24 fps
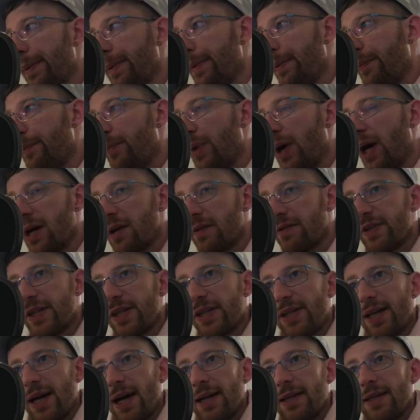part of
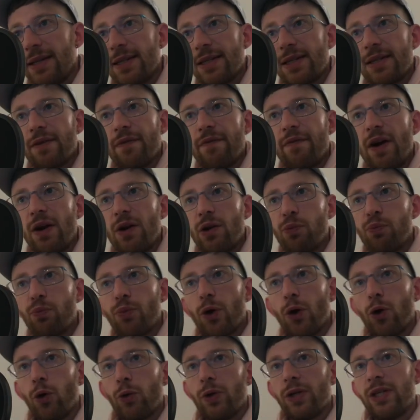society is very
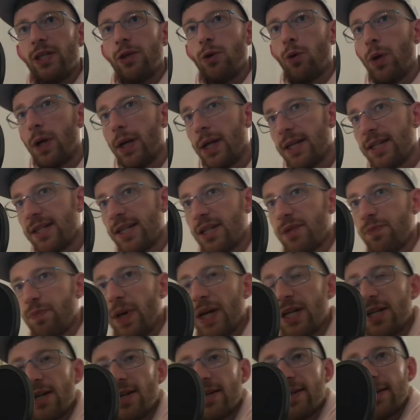pro-EU, and that's
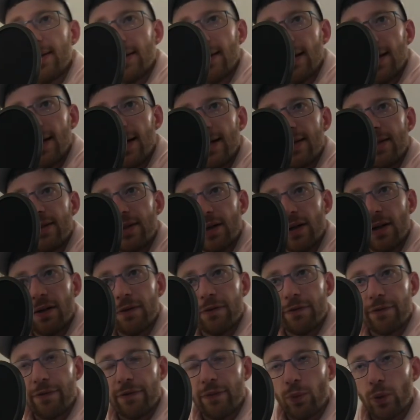especially in the light
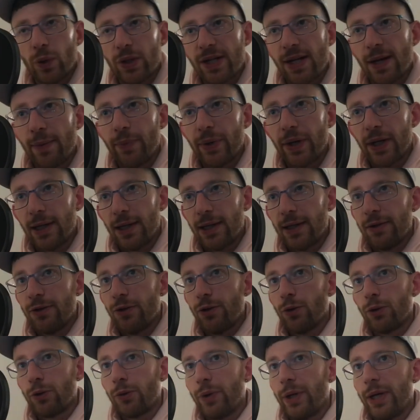of what's happening in
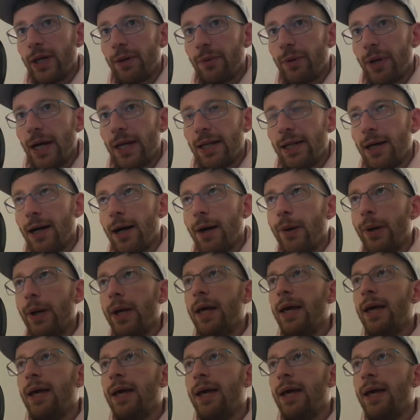Ukraine right now.